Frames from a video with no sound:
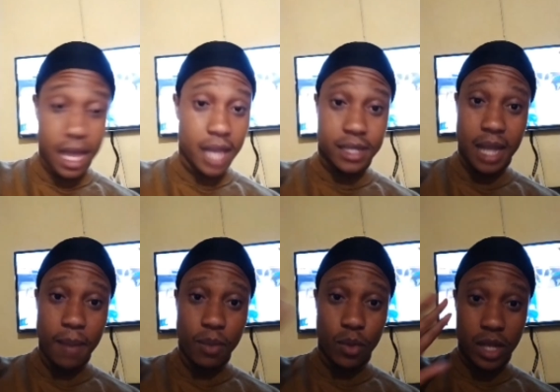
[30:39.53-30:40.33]

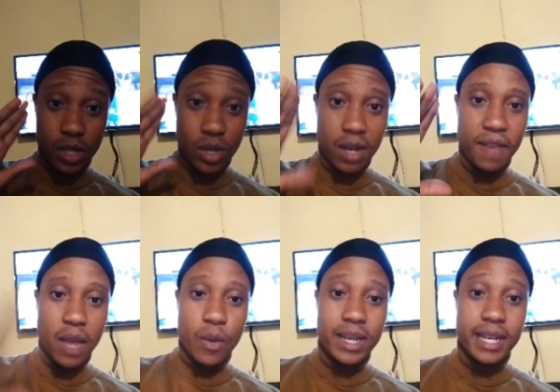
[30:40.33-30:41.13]
Example, the solar
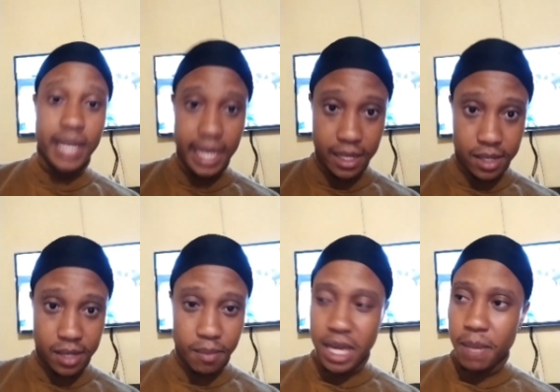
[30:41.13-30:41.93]
flare, when it
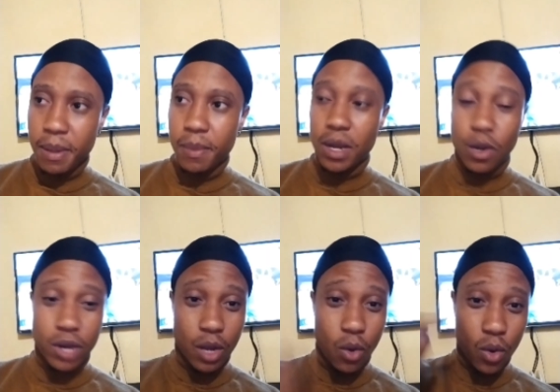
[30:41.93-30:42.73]
hits, many people are
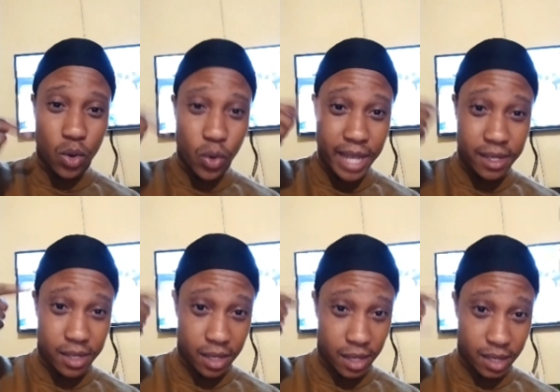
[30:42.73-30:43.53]
going to go
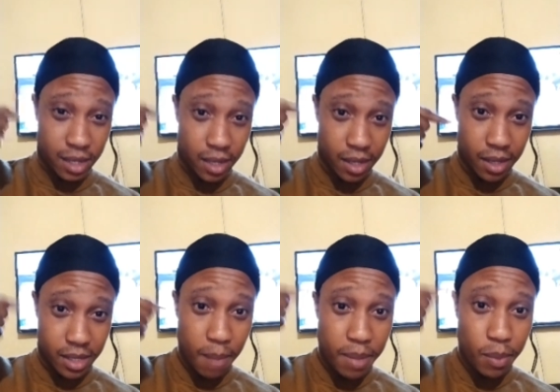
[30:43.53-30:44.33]
crazy.
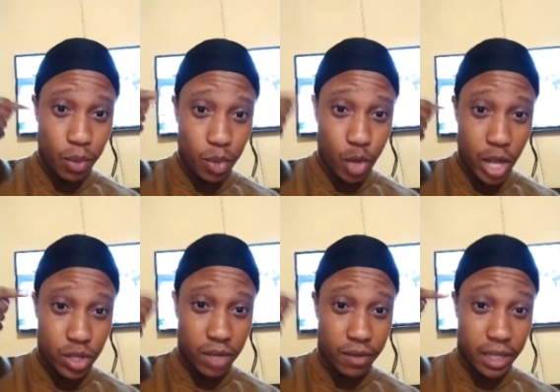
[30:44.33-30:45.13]
Some people will try
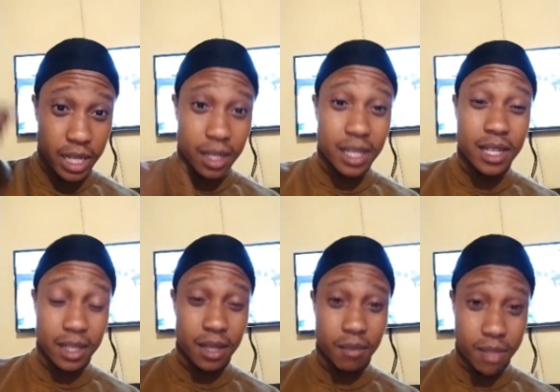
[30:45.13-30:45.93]
to
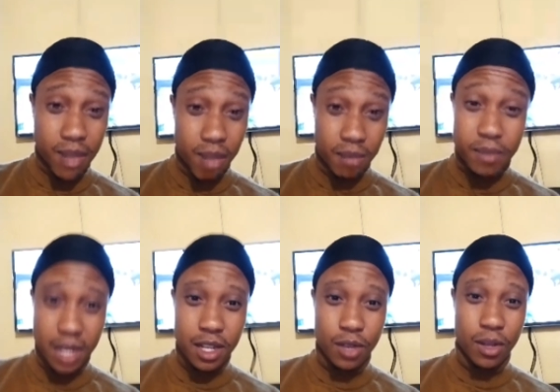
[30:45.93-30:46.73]
kill themselves. I'm
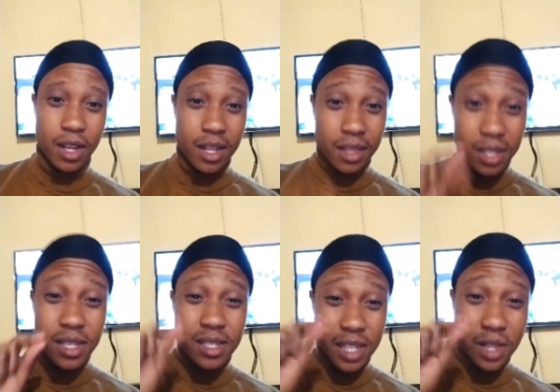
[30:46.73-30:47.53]
telling you, this
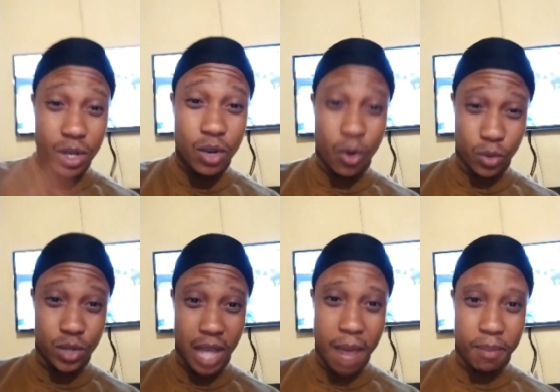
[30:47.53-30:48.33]
is literally going
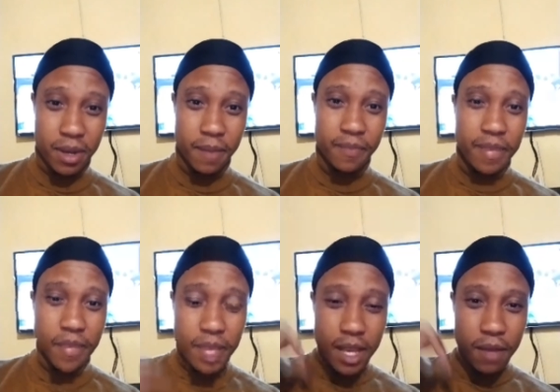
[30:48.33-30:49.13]
to happen.
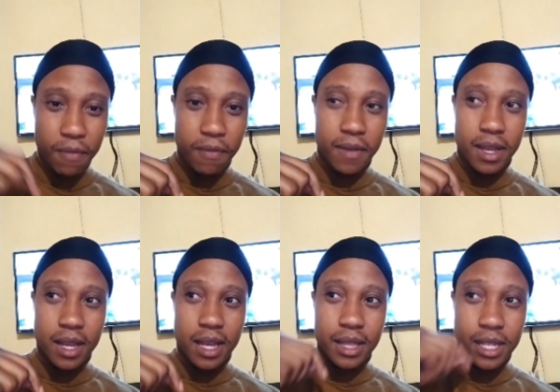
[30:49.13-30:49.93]

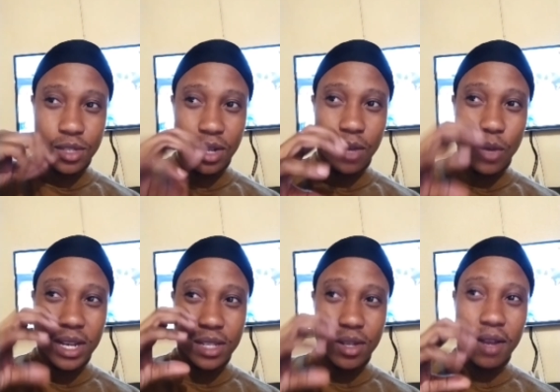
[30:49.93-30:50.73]

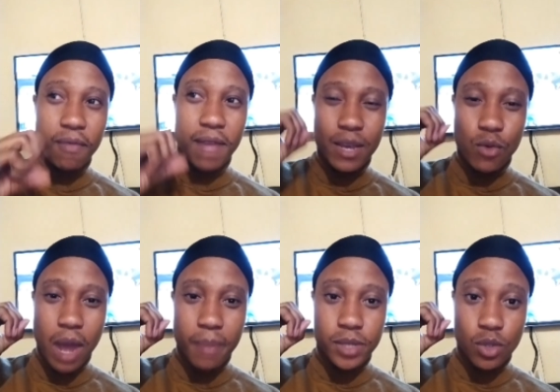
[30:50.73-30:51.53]
When the solar flare
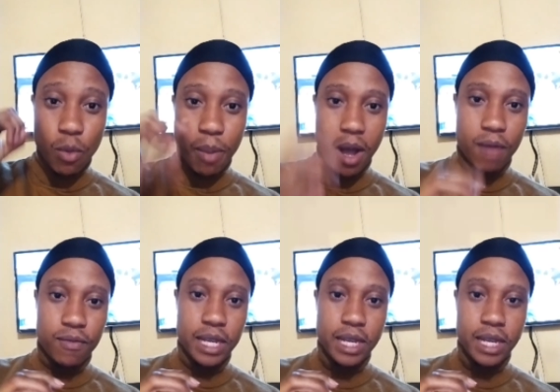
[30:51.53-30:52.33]
erupts so
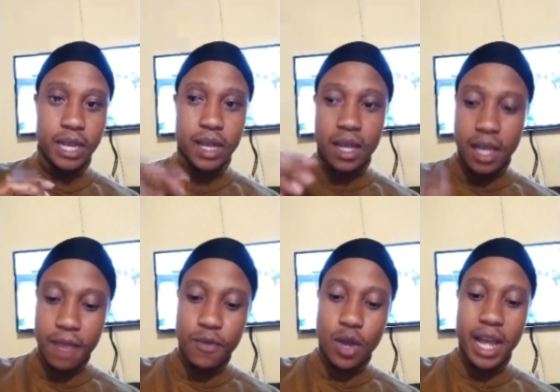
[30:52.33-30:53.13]
powerfully,
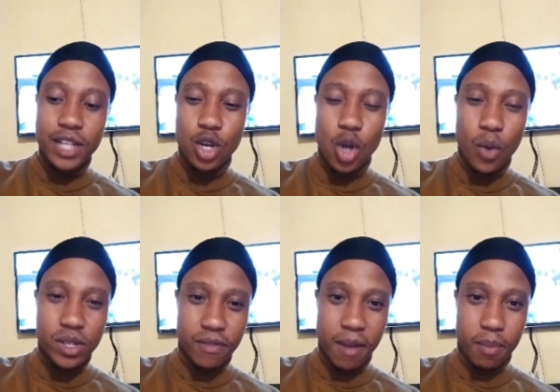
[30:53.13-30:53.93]
if you're at your
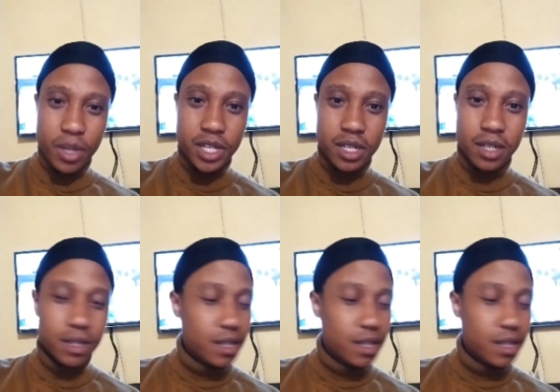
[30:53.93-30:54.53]
lowest vibration,